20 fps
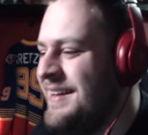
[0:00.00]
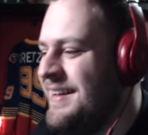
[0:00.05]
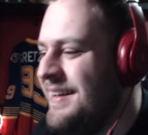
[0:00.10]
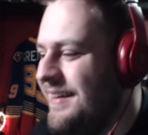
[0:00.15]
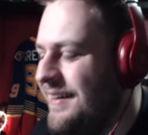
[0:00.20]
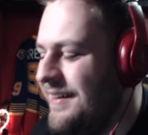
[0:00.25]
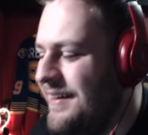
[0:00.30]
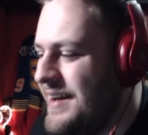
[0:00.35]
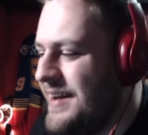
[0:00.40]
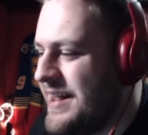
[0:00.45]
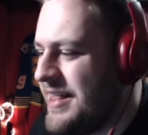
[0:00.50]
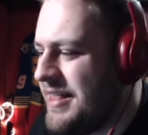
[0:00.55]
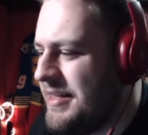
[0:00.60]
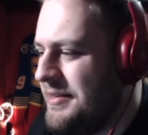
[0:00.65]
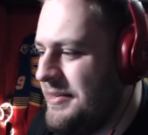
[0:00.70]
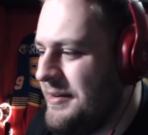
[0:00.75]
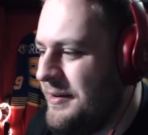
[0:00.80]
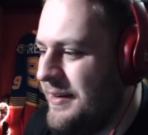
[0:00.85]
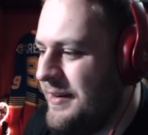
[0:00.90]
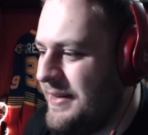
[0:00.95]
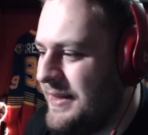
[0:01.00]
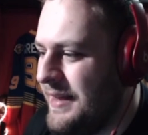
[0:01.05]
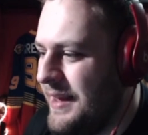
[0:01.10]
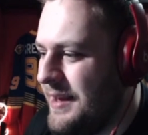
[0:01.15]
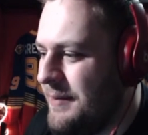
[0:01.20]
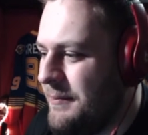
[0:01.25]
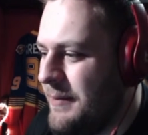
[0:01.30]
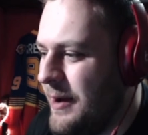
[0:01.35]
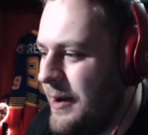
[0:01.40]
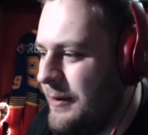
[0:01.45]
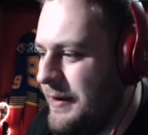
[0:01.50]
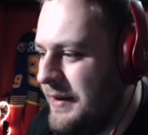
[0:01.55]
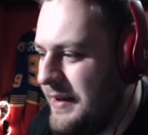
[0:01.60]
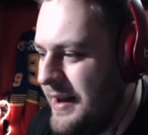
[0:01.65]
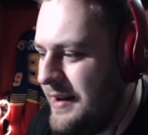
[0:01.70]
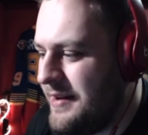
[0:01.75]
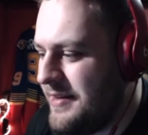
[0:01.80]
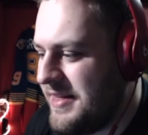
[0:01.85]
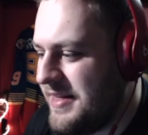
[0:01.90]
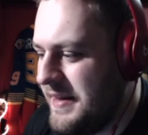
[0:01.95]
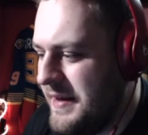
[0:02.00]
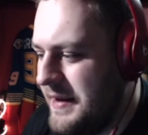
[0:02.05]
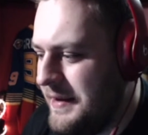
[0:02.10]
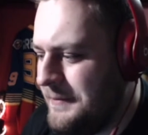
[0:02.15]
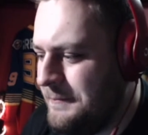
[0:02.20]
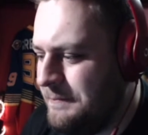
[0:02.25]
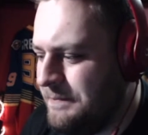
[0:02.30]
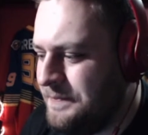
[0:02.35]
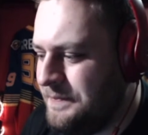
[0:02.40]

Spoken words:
Honestly, though, you think about it, and it's like,